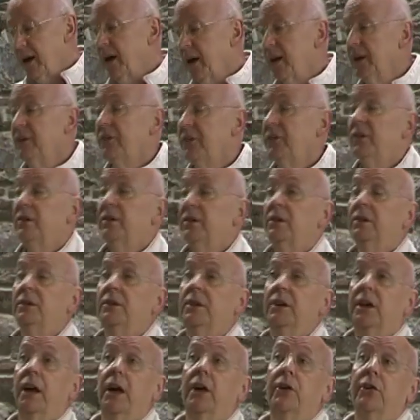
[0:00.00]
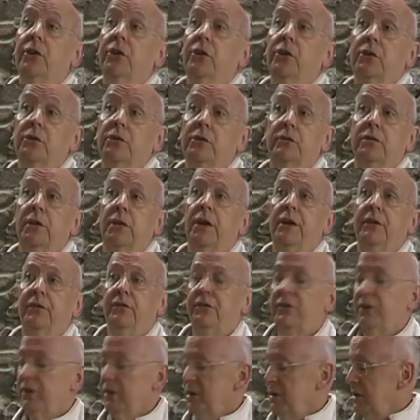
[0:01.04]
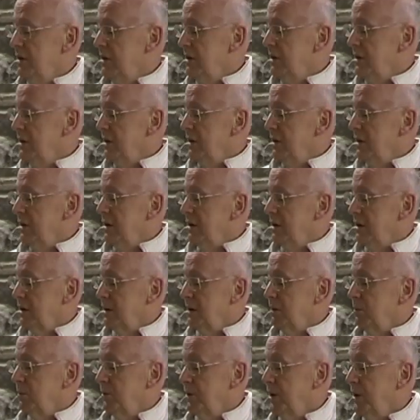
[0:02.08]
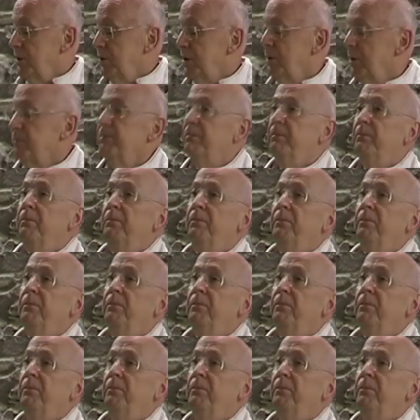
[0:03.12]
and the carrying on of life without him,